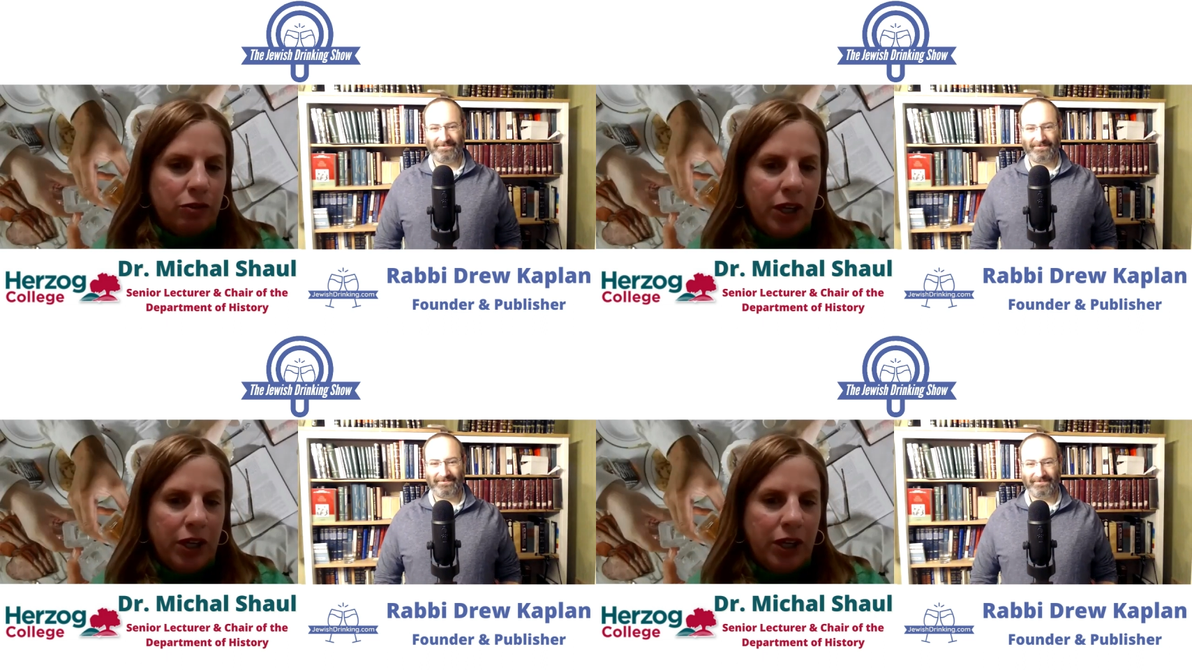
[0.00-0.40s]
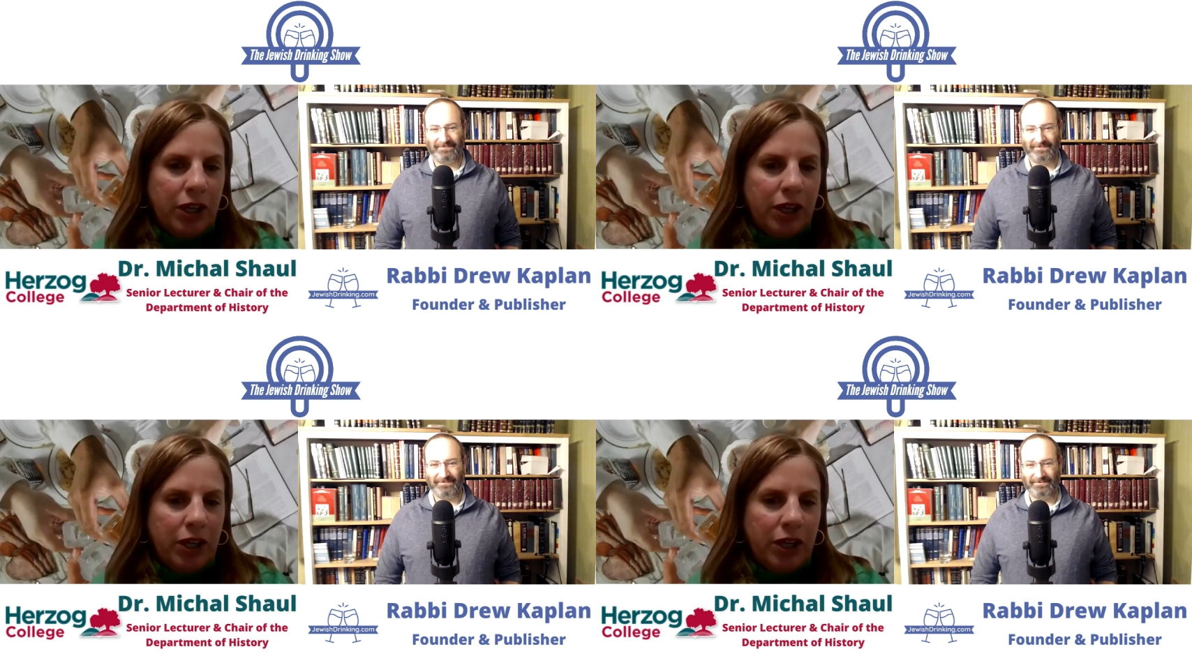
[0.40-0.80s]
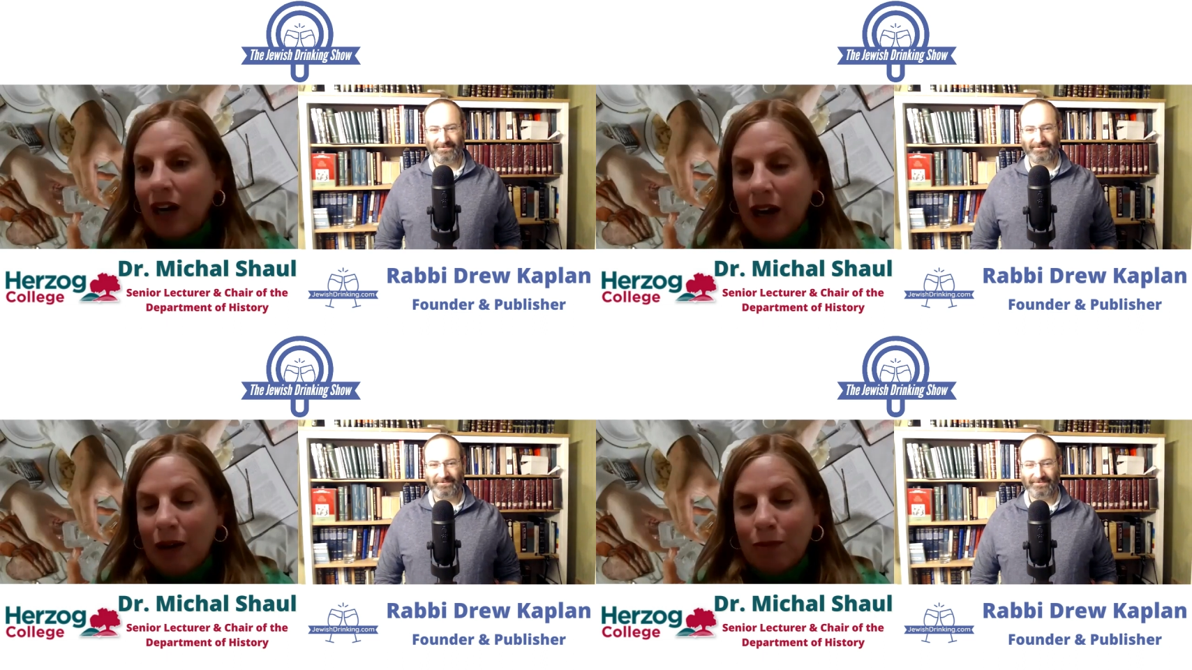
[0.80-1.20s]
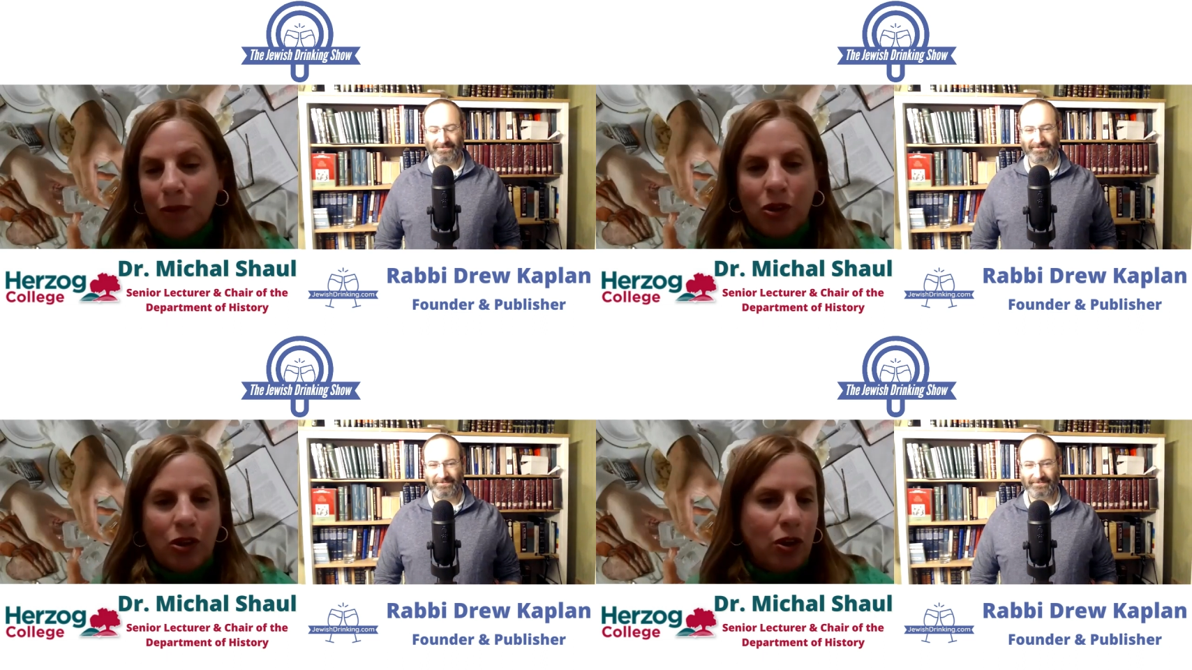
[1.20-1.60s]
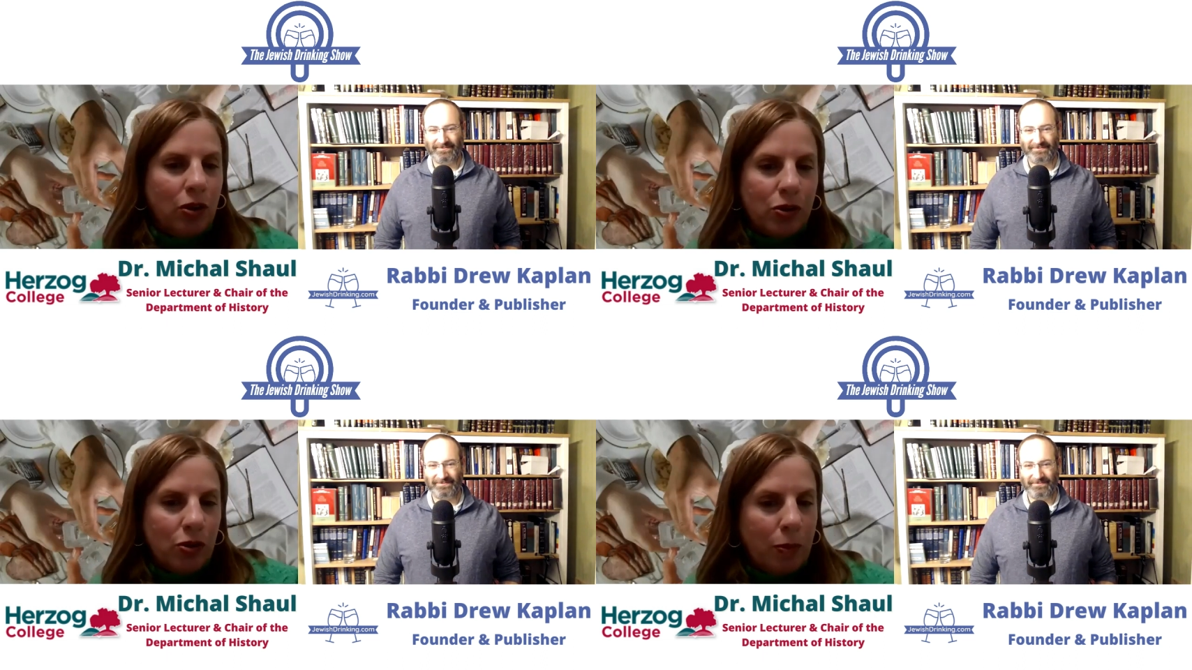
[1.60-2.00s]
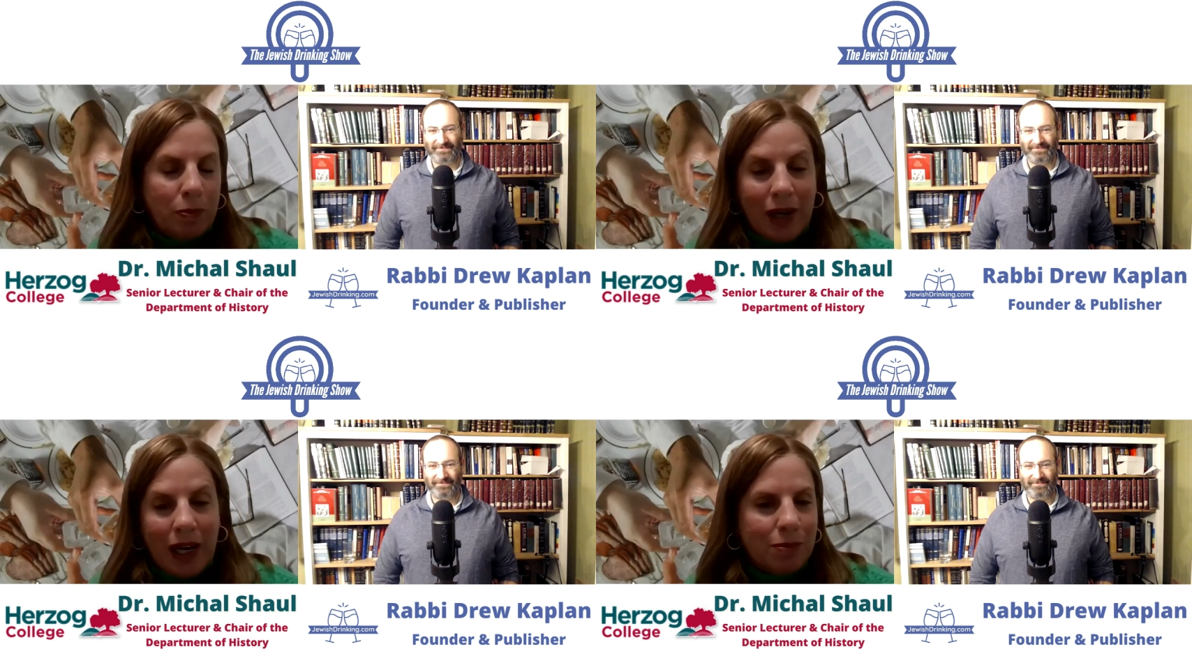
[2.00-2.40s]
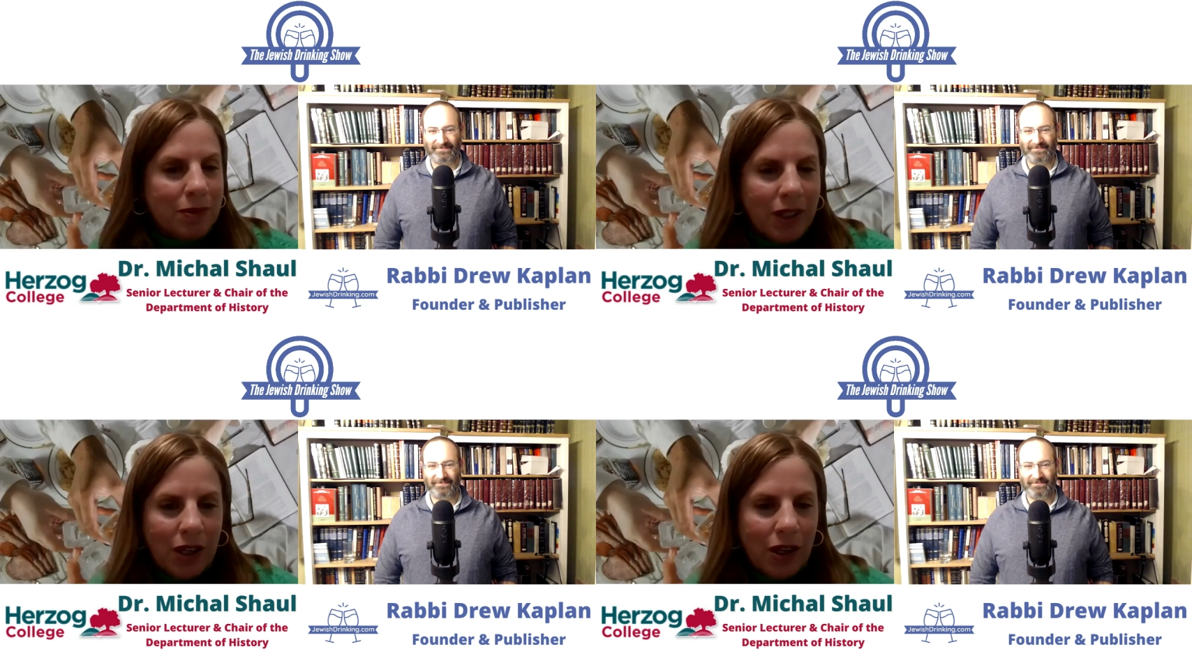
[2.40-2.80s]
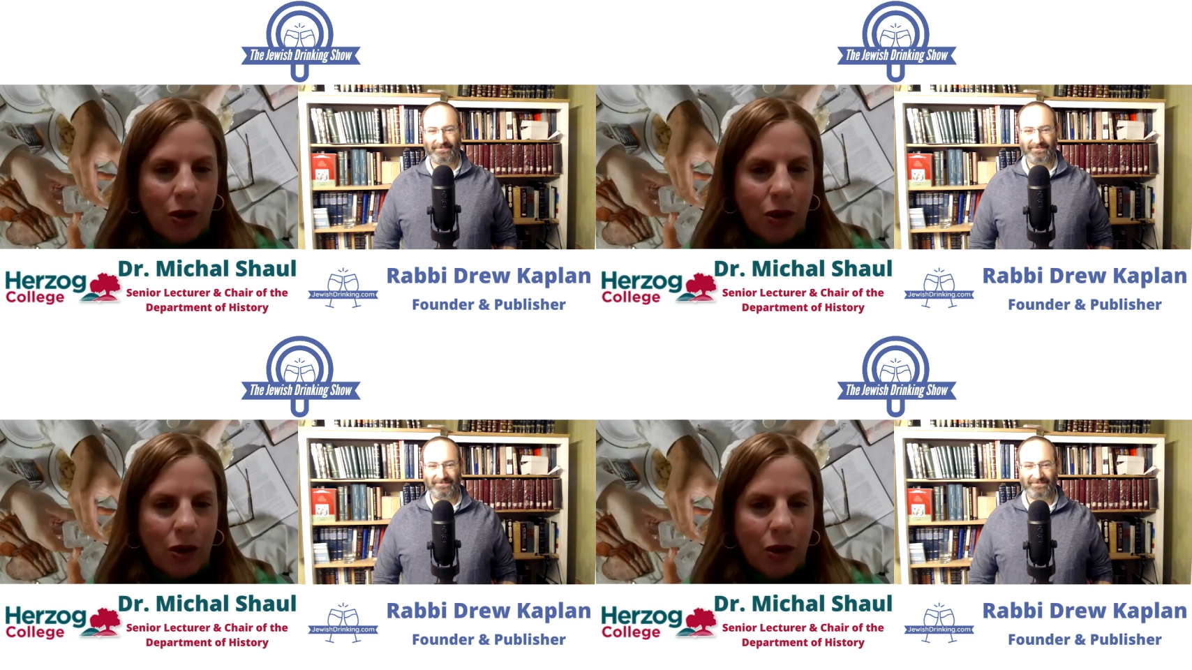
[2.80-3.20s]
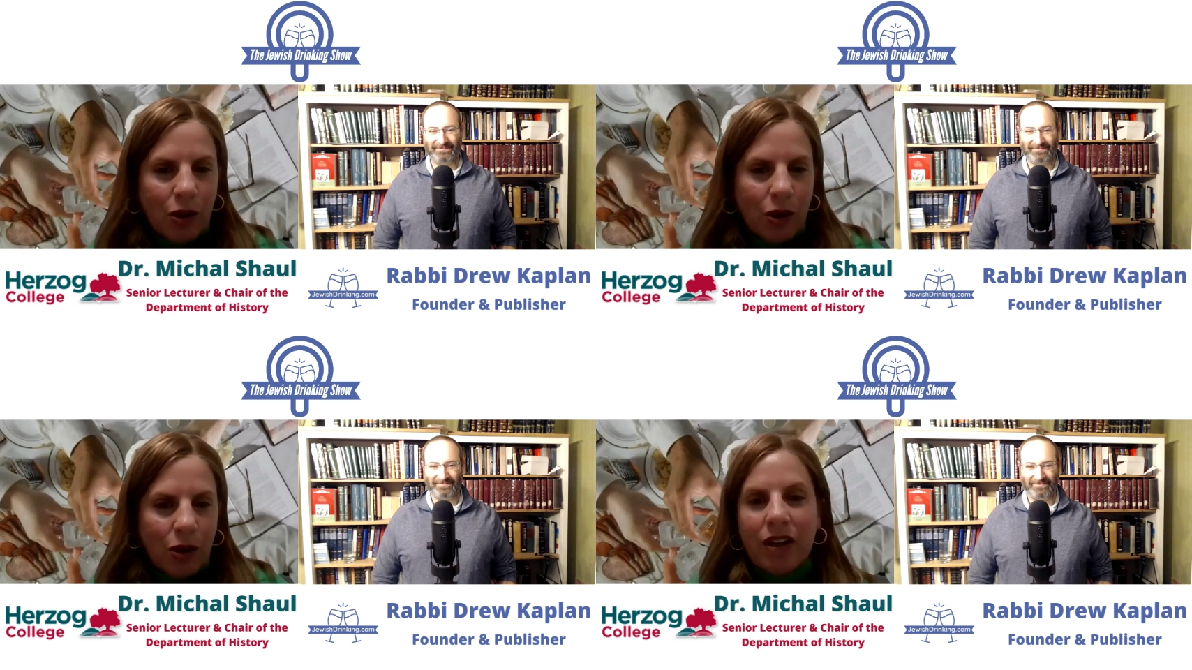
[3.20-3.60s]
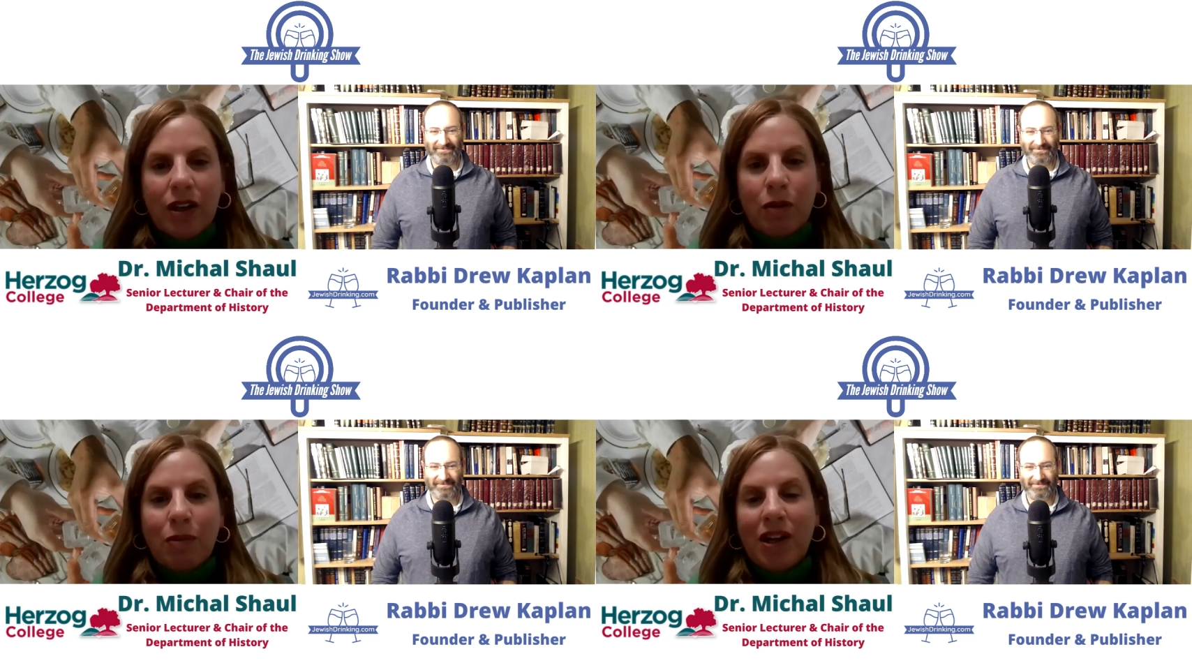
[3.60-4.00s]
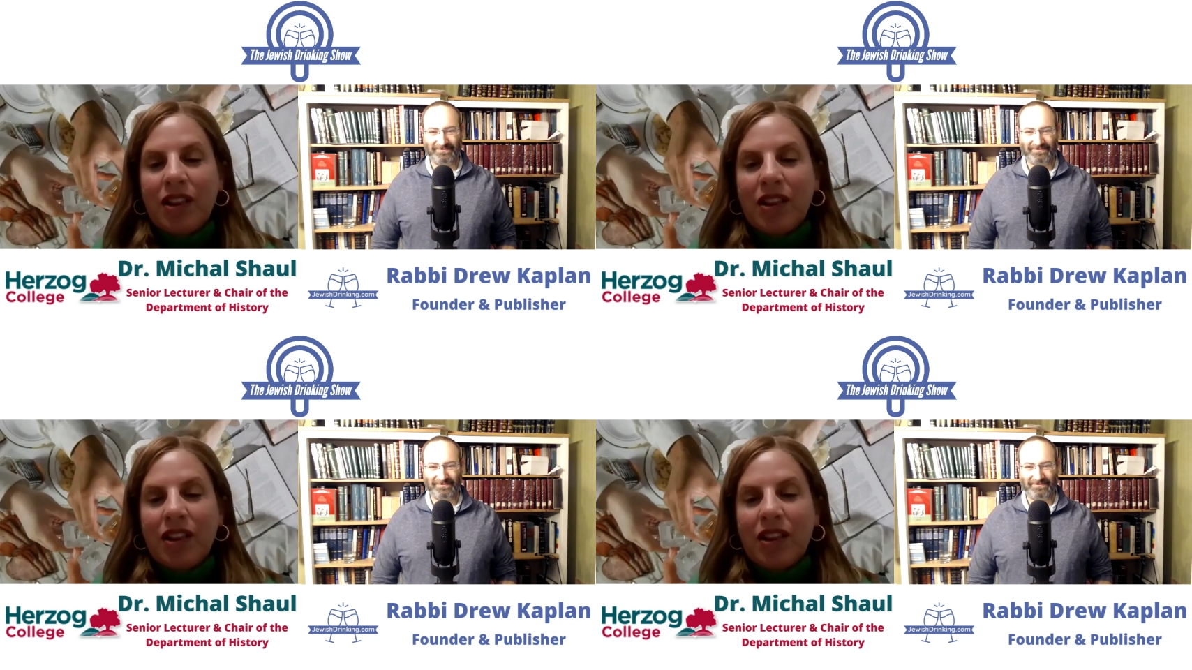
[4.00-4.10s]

Speaker 1: and drink and go to the club or go to a pub or wherever.